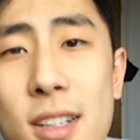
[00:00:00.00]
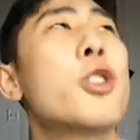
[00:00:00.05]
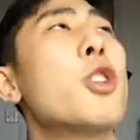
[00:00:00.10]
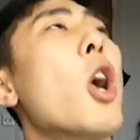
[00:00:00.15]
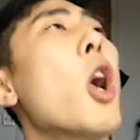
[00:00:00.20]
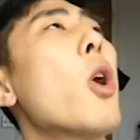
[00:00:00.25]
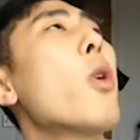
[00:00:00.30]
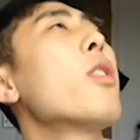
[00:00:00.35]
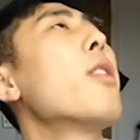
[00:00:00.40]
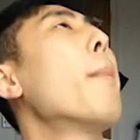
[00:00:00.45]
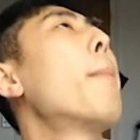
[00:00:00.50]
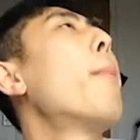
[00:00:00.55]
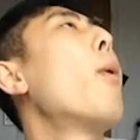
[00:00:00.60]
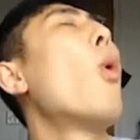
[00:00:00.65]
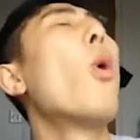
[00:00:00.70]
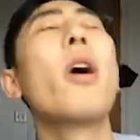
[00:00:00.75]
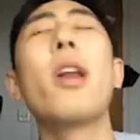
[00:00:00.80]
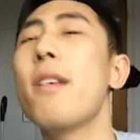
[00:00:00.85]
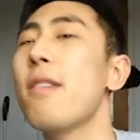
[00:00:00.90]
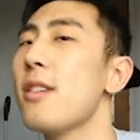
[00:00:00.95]
So the
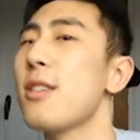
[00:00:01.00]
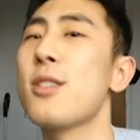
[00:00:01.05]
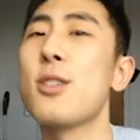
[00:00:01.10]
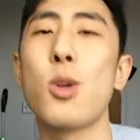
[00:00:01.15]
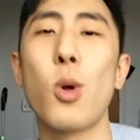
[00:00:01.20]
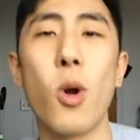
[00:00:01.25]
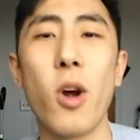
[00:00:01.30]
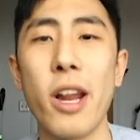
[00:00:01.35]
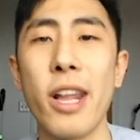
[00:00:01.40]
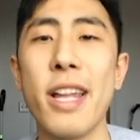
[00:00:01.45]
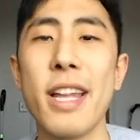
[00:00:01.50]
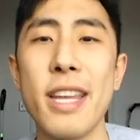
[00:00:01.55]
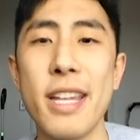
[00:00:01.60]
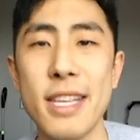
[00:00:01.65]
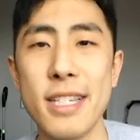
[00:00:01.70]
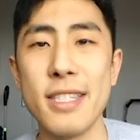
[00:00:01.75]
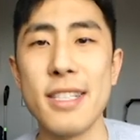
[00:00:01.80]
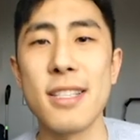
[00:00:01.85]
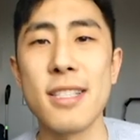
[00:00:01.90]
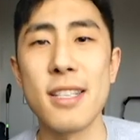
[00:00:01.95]
point of the story
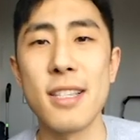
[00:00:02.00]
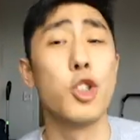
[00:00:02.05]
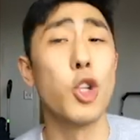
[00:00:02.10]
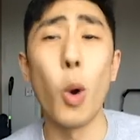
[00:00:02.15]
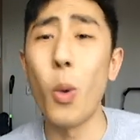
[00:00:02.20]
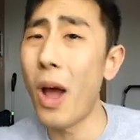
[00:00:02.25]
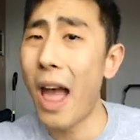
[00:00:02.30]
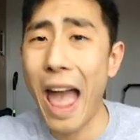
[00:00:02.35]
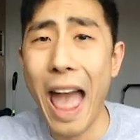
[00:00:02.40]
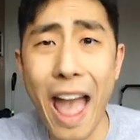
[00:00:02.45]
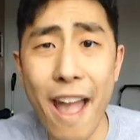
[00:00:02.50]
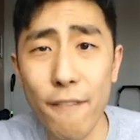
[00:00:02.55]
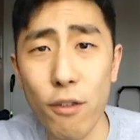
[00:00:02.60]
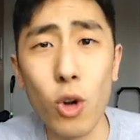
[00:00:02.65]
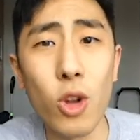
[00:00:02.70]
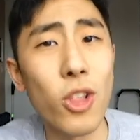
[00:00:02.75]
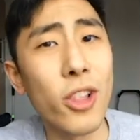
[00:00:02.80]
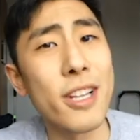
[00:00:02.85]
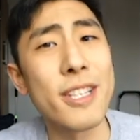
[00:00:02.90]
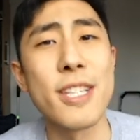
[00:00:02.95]
is, don't
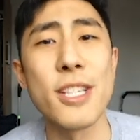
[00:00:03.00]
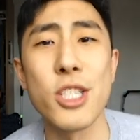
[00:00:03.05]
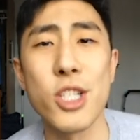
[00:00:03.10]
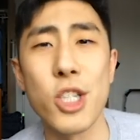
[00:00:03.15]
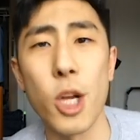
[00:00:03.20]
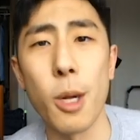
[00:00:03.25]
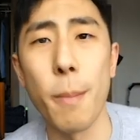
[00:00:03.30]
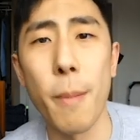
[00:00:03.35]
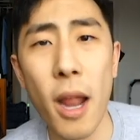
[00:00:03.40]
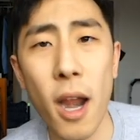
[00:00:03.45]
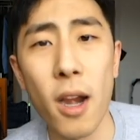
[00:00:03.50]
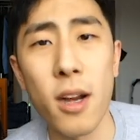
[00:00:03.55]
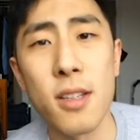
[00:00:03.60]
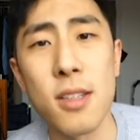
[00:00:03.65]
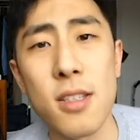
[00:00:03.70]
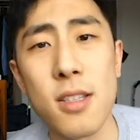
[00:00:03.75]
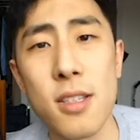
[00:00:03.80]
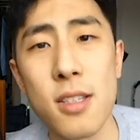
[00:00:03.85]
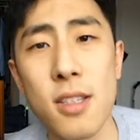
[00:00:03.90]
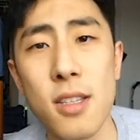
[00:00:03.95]
ever listen to your
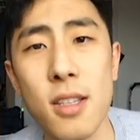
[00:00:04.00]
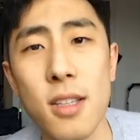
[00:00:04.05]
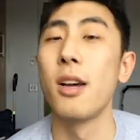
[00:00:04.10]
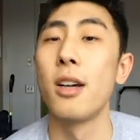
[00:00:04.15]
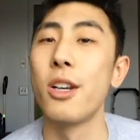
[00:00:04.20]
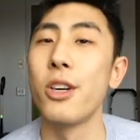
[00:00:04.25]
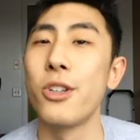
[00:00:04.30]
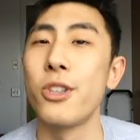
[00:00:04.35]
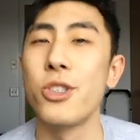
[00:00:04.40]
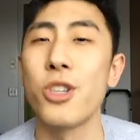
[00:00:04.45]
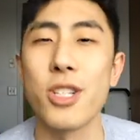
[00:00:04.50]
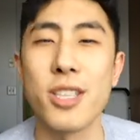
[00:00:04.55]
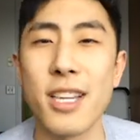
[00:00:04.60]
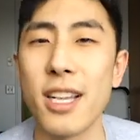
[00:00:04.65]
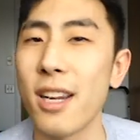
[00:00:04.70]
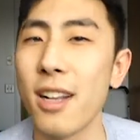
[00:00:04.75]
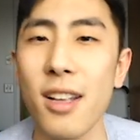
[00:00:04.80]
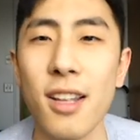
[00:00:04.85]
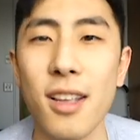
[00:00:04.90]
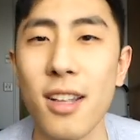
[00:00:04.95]
parents. Just
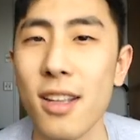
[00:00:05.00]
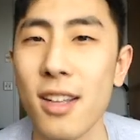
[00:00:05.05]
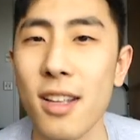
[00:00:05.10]
kidding.